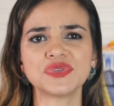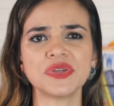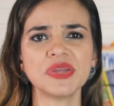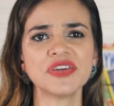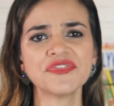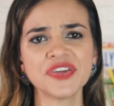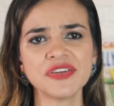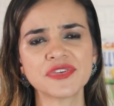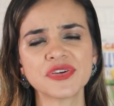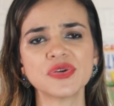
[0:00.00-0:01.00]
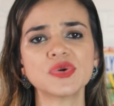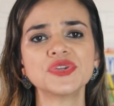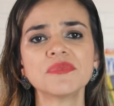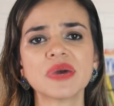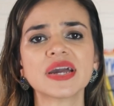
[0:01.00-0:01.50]
doing me a favor?
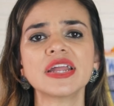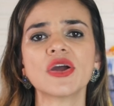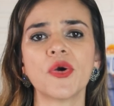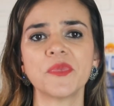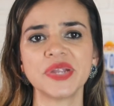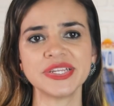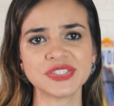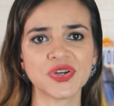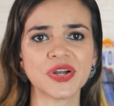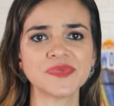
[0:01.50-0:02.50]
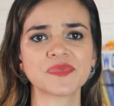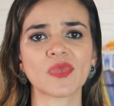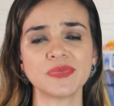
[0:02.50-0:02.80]
Would you mind opening the door?